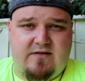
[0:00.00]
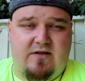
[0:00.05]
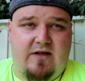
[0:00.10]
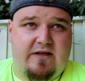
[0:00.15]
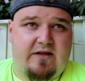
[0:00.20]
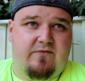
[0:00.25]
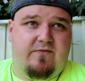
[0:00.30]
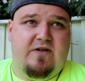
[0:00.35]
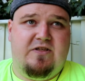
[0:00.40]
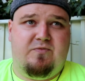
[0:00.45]
So
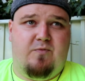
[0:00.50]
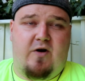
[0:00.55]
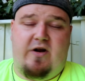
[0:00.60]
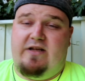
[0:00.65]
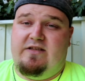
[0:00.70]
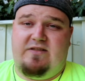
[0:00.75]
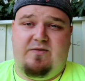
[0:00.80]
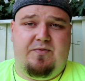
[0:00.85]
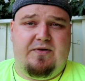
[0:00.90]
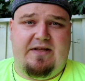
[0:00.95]
like the French
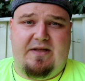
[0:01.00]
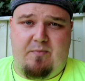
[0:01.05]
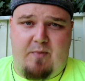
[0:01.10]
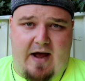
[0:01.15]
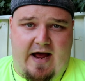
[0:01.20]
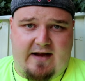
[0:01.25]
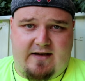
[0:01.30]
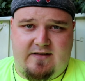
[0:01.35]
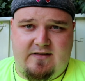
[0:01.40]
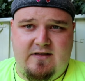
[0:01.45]
market is completely
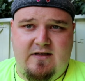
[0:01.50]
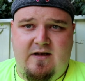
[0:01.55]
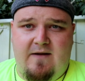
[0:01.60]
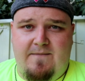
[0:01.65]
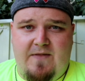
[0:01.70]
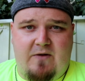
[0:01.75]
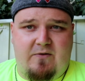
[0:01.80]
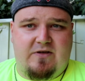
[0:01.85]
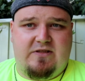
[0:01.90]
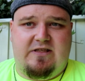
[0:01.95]
packed.
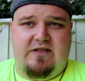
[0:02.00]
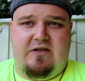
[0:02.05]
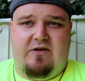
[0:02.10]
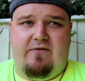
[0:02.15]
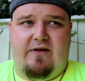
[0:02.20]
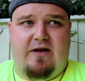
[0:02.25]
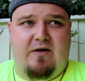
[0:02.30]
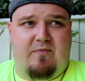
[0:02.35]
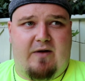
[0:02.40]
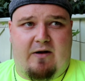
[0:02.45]
We're sitting
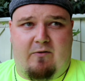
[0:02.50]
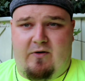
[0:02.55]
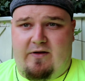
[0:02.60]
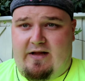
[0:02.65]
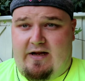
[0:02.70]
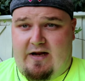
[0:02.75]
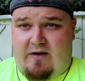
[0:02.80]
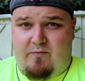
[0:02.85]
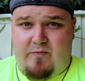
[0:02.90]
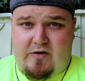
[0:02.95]
over here by where
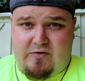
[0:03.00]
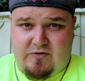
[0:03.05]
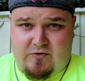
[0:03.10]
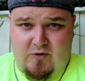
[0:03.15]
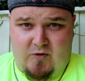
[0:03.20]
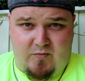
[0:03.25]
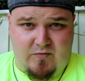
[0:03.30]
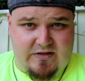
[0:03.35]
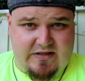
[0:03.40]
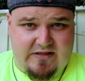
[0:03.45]
the gumbo is
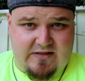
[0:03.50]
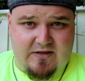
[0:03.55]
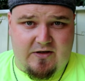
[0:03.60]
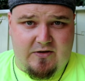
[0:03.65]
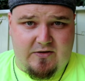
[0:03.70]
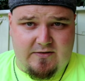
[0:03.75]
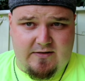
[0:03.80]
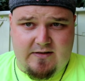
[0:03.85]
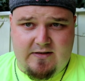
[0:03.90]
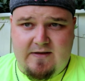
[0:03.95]
normally
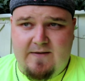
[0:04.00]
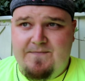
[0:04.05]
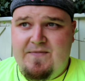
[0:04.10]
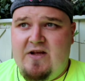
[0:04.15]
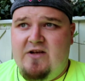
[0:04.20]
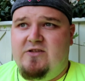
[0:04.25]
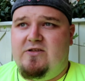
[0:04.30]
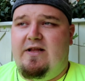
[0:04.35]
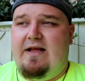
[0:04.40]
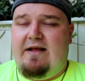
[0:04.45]
sold.
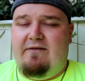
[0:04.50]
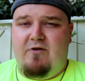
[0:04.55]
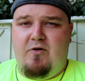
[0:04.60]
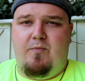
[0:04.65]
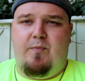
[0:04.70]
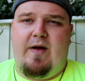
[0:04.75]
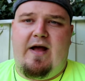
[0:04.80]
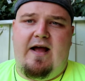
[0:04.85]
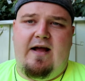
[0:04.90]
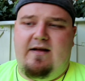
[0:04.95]
So they give you
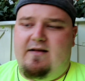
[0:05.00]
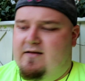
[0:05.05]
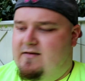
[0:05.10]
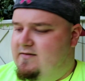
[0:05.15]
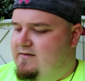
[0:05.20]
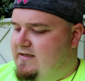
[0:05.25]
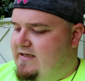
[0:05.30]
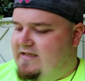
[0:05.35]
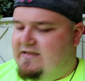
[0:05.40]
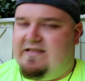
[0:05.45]
a bag,
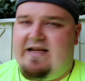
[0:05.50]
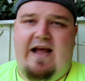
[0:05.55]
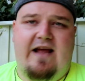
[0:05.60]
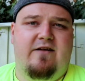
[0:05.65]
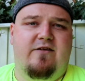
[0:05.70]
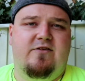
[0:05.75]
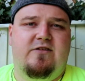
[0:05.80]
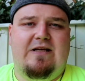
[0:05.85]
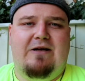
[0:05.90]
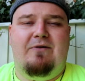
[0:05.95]
the
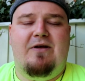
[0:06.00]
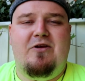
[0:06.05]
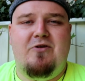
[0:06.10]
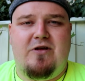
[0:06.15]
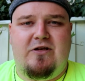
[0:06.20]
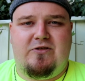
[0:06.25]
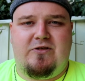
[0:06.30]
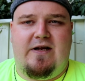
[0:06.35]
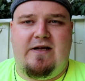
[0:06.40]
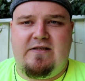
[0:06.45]
container, so that way you
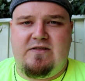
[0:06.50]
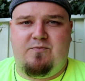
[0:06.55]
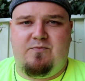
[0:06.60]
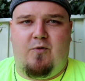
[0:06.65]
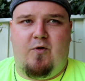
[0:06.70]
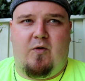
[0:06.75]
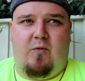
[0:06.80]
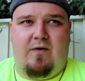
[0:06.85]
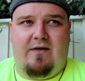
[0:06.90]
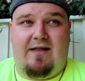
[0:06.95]
can
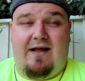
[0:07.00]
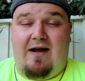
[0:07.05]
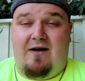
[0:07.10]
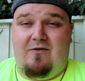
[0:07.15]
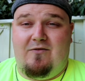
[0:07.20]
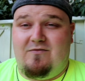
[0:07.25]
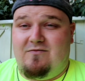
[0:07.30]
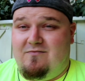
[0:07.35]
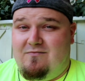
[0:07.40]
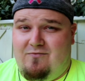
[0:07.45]
transport
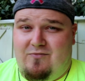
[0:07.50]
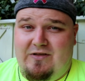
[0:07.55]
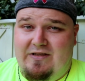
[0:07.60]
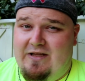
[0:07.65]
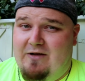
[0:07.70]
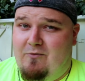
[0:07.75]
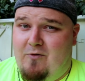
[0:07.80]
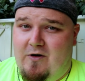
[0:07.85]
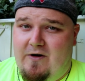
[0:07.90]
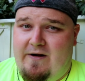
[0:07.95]
without
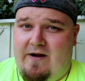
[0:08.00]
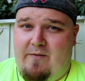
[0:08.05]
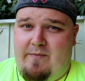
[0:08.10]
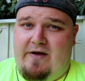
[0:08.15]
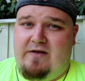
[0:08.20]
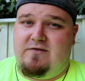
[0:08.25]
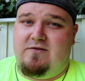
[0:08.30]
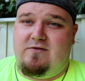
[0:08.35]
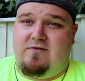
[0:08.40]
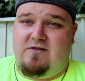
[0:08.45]
really worrying
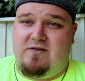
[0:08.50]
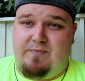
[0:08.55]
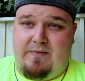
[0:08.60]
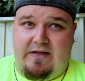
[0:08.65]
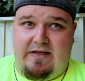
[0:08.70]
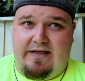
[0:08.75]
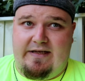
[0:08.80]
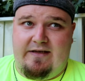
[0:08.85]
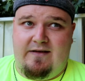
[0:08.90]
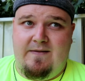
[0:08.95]
about
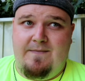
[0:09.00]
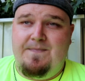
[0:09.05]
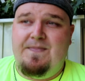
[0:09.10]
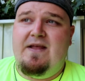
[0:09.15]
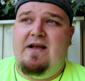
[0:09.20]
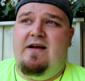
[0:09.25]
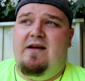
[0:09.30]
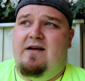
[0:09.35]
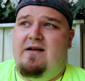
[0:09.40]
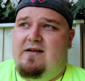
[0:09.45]
spilling.
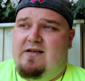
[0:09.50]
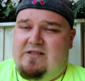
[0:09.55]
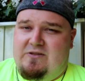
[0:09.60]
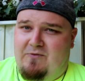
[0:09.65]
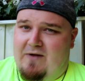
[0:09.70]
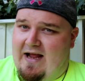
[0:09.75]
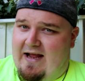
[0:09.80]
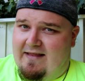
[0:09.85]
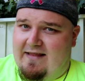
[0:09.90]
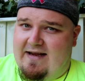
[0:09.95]
Because
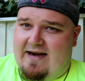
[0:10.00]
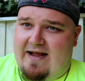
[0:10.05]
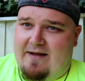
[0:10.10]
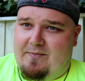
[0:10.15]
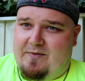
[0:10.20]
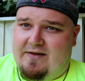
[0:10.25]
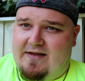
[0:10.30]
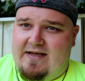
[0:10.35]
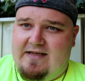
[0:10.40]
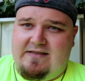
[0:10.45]
we had that
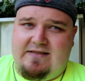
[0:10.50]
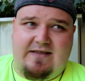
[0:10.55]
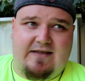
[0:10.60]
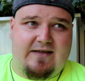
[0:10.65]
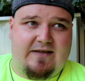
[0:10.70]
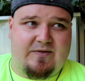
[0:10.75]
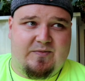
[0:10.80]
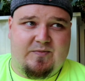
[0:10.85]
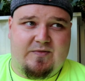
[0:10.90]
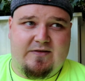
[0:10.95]
happen last
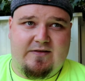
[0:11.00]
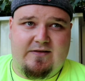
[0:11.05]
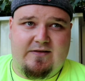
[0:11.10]
time.